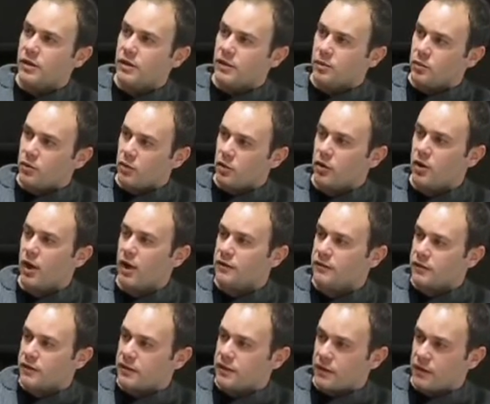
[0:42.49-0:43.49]
it more
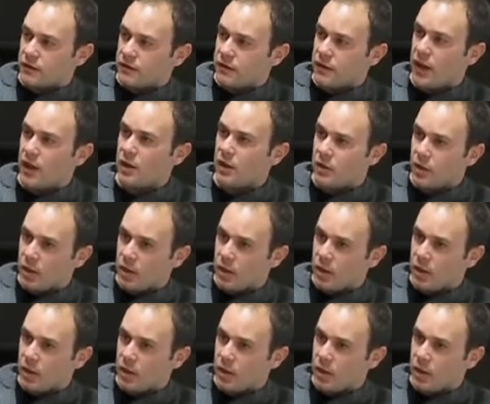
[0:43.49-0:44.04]
often and follow